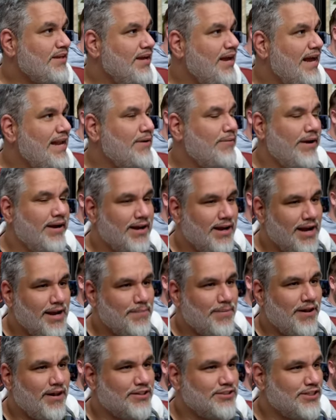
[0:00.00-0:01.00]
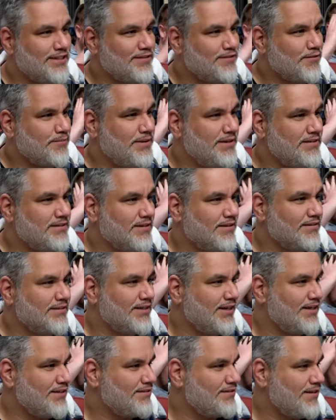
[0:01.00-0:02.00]
Anyway, I apologize for being salty,
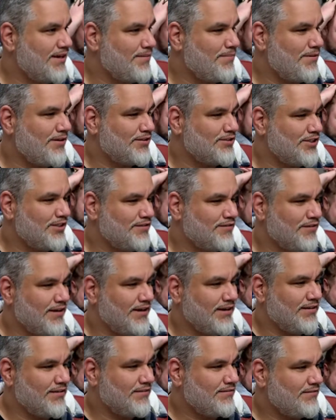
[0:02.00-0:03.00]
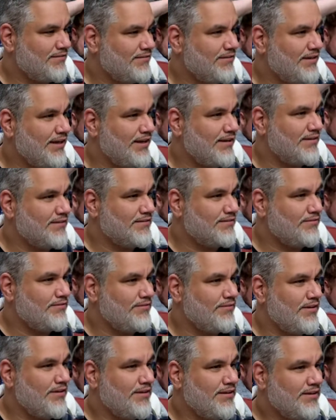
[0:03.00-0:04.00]
guys. I apologize for getting getting
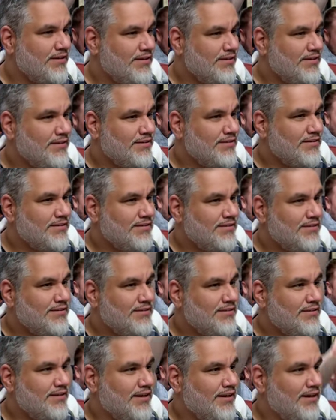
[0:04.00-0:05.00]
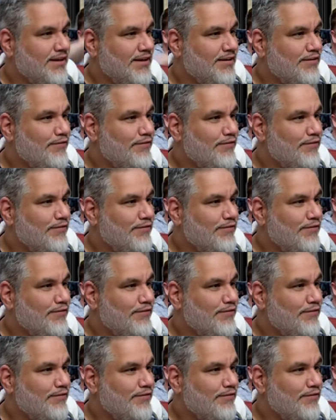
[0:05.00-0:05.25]
uh,